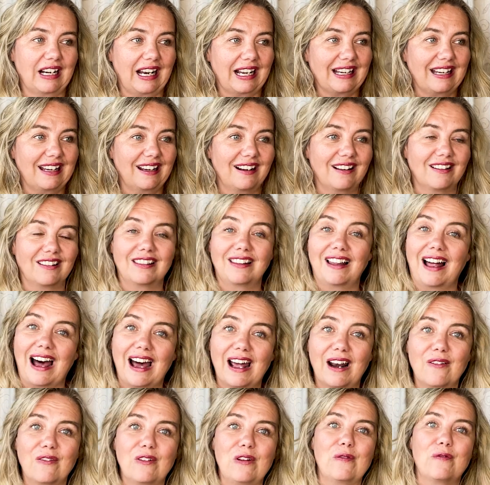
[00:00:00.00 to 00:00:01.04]
I get a
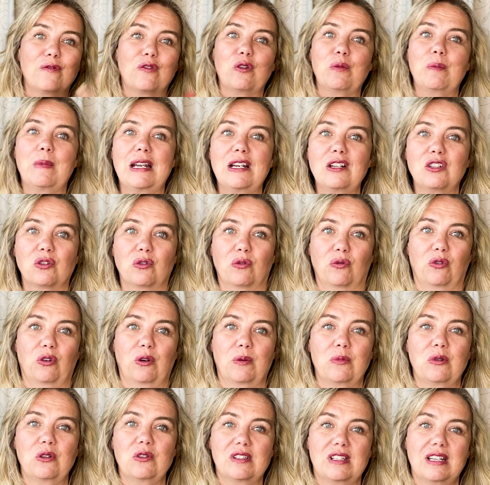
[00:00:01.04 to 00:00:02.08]
lot of information from
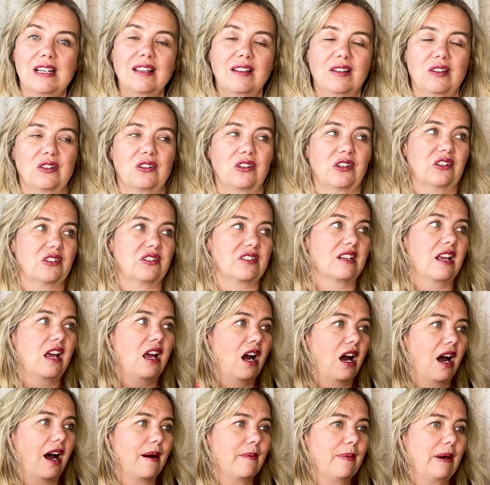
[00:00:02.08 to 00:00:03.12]
New Zealanders
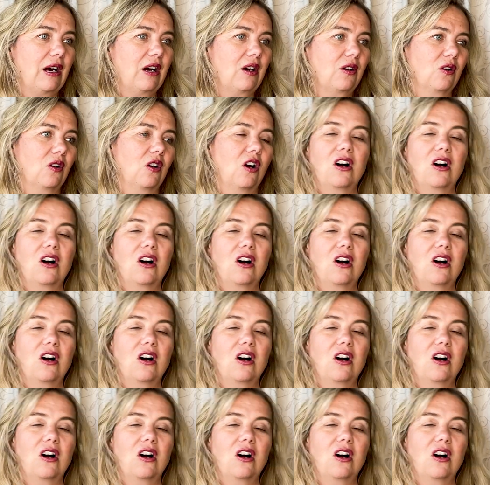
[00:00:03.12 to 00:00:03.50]
about,